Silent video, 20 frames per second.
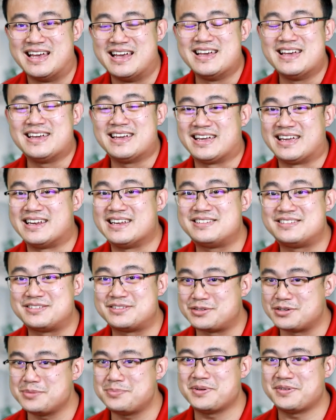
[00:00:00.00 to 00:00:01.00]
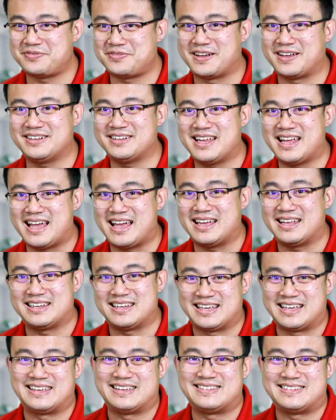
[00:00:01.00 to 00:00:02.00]
It is super fun and
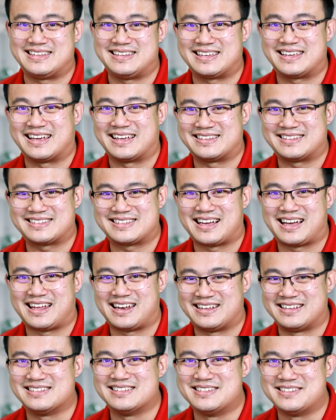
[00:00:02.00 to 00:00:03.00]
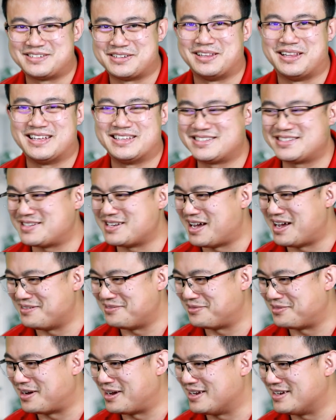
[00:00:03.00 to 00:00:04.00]
easy to get started. So let's dive
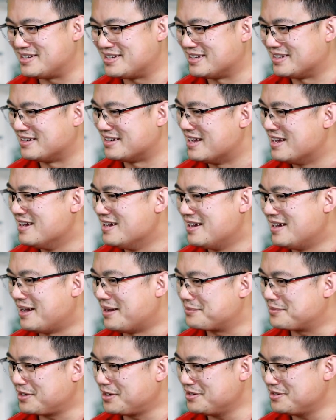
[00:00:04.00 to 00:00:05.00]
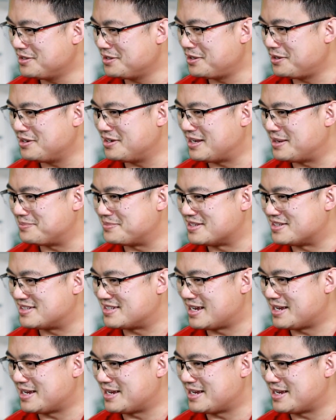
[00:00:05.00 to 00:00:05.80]
right in. I'm going to load up the same